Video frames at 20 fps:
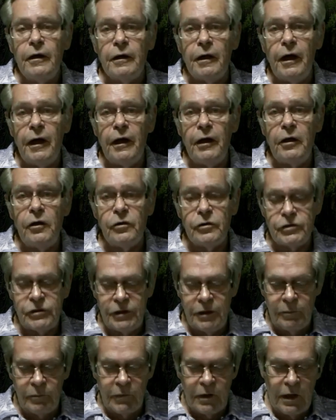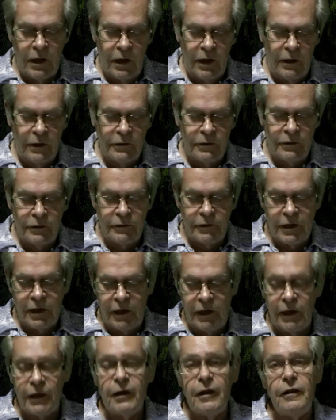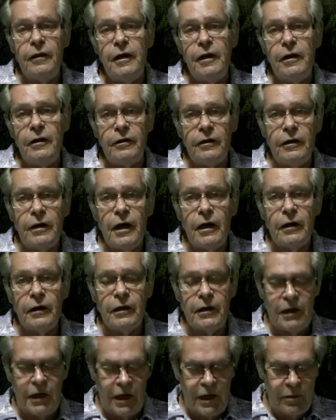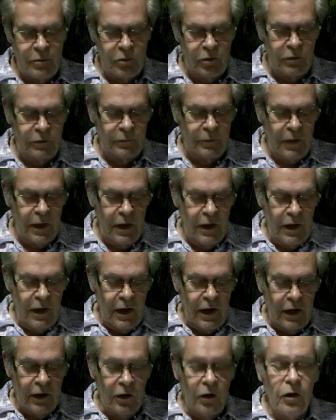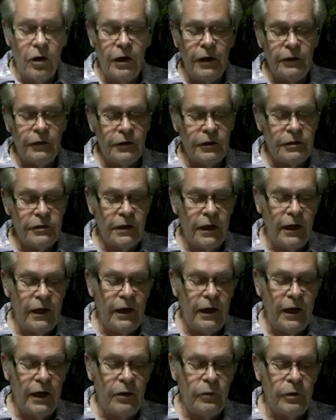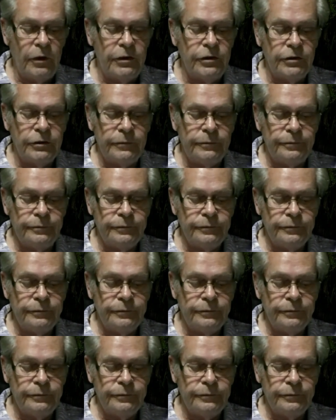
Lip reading: getting your SIM card, connecting the internet and cable, and learning the Thai language.